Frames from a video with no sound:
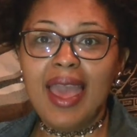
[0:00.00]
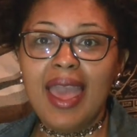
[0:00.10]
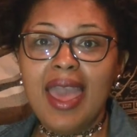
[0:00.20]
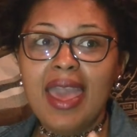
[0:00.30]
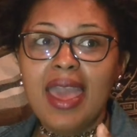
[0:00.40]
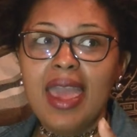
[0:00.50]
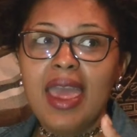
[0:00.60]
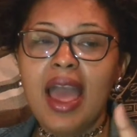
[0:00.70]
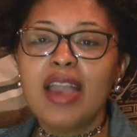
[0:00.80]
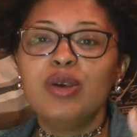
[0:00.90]
and
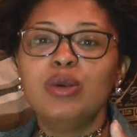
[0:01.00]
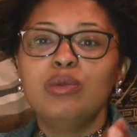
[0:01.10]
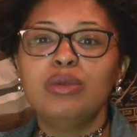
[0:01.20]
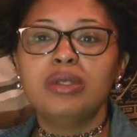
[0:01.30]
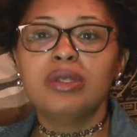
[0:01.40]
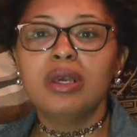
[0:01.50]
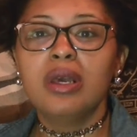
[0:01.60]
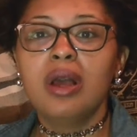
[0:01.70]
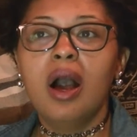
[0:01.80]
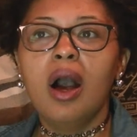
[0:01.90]
I used
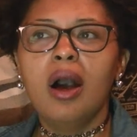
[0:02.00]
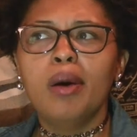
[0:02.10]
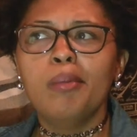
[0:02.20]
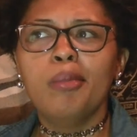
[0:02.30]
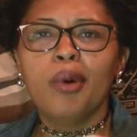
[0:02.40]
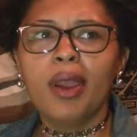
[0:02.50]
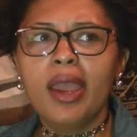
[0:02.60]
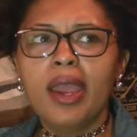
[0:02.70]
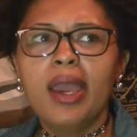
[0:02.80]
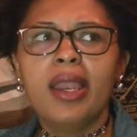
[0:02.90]

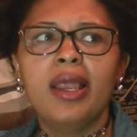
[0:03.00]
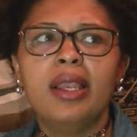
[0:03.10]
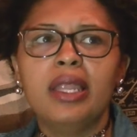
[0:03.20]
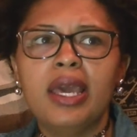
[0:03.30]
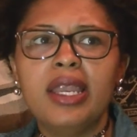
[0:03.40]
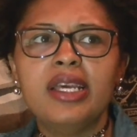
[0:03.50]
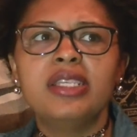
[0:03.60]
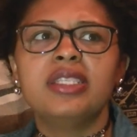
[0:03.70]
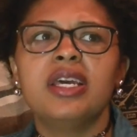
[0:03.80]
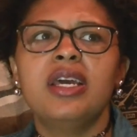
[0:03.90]
bread and
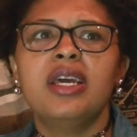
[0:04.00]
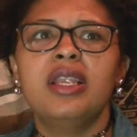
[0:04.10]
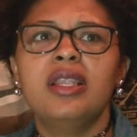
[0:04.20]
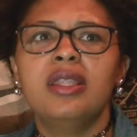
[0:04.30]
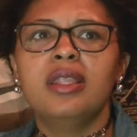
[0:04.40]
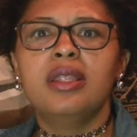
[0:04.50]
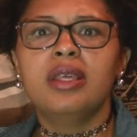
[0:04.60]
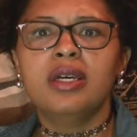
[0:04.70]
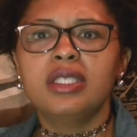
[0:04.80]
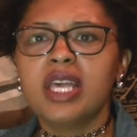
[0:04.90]
lettuce and
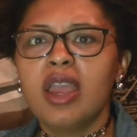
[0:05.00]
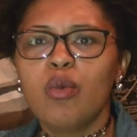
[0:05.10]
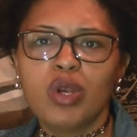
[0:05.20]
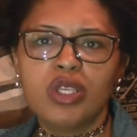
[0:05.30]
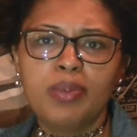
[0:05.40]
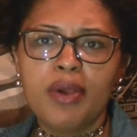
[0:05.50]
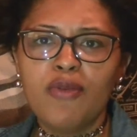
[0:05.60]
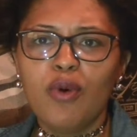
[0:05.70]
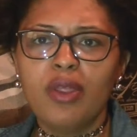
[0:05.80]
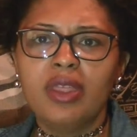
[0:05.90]
the same recipe
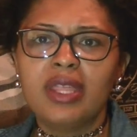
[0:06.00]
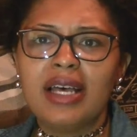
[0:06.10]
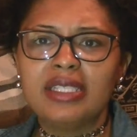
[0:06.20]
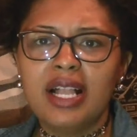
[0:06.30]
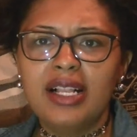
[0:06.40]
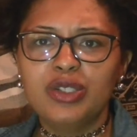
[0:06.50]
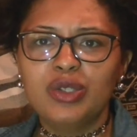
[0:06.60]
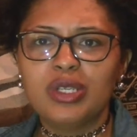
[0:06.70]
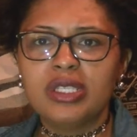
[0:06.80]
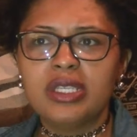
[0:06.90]
for the Thousand Island
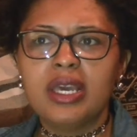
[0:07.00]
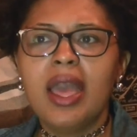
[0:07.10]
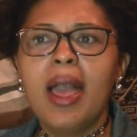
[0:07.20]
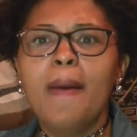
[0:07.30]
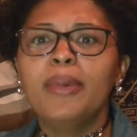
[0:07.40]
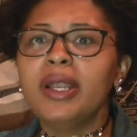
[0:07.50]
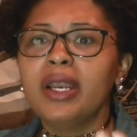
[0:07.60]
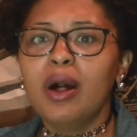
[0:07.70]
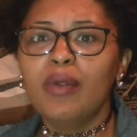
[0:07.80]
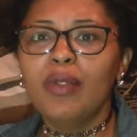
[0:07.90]
dressing. Put
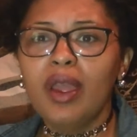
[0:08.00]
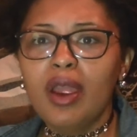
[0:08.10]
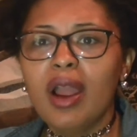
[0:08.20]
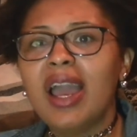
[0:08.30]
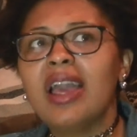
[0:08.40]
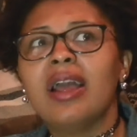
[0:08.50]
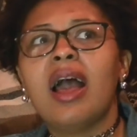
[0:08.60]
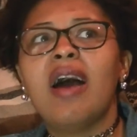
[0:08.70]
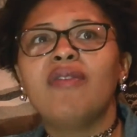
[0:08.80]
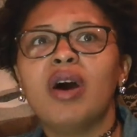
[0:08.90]
it on there.
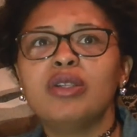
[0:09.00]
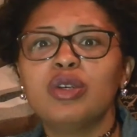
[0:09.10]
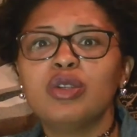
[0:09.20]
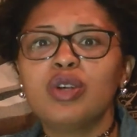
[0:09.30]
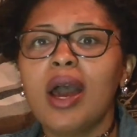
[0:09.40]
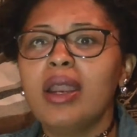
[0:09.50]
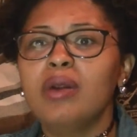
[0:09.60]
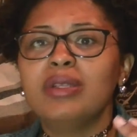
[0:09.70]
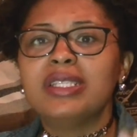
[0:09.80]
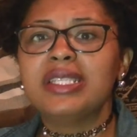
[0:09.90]
I've also tried it
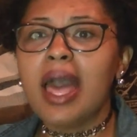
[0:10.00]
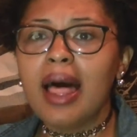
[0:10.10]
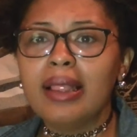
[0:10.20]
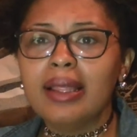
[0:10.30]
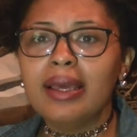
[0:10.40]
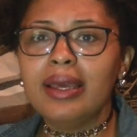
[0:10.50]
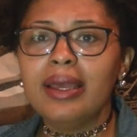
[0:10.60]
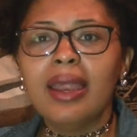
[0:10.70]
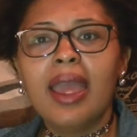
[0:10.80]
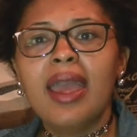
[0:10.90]
on a
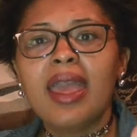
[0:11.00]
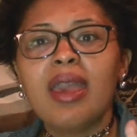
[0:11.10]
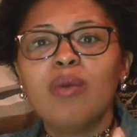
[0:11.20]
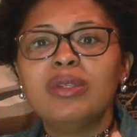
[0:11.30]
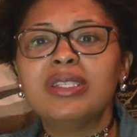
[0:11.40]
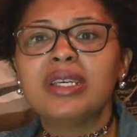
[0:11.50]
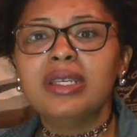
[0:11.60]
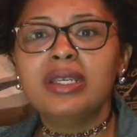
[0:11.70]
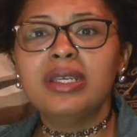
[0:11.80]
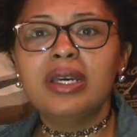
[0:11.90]
salad. It was
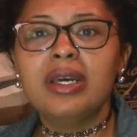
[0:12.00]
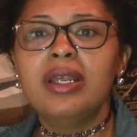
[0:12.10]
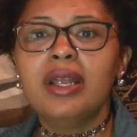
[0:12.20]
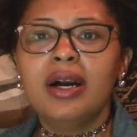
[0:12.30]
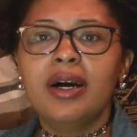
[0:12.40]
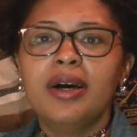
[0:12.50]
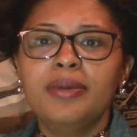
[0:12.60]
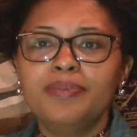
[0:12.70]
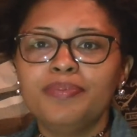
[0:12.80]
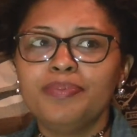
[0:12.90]
good.
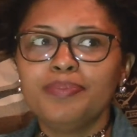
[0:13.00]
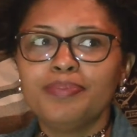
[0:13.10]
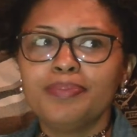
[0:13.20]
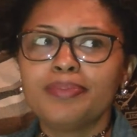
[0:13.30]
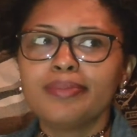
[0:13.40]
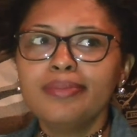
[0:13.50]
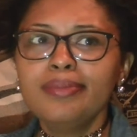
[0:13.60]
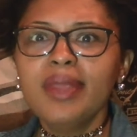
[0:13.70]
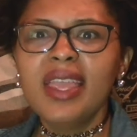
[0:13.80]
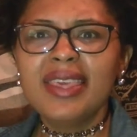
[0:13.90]

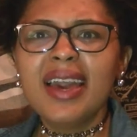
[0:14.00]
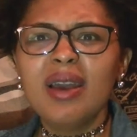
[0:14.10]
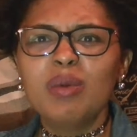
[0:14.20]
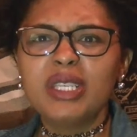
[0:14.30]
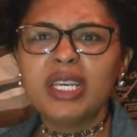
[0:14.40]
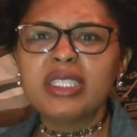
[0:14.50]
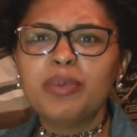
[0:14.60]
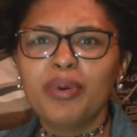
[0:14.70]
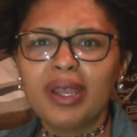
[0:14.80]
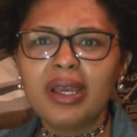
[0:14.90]
Yeah, it was actually
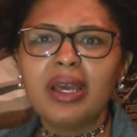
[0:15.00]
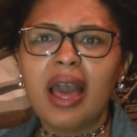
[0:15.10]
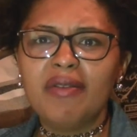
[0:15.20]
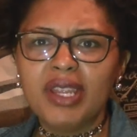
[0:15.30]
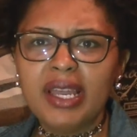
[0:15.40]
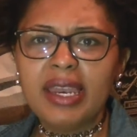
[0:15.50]
pretty good. I've done